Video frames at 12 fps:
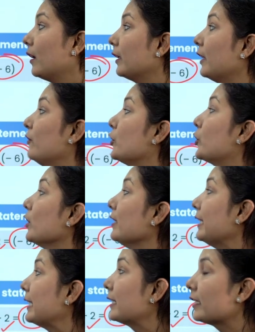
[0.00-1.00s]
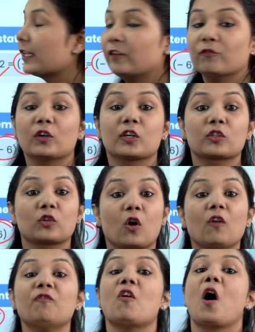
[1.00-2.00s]
division is inverse
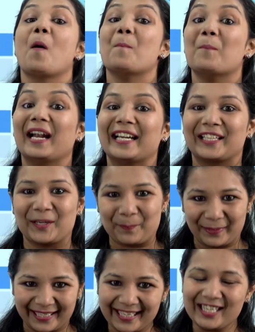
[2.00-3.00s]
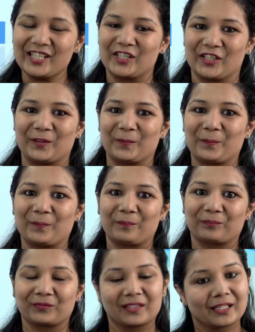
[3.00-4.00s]
of multiplication.
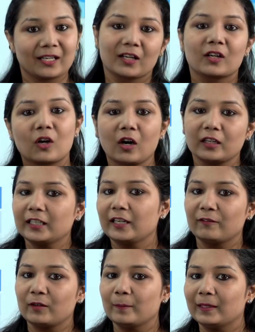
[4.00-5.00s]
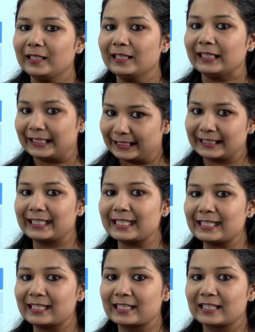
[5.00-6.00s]
Got it, everybody?
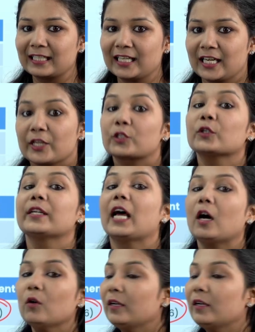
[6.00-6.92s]
Yes? So now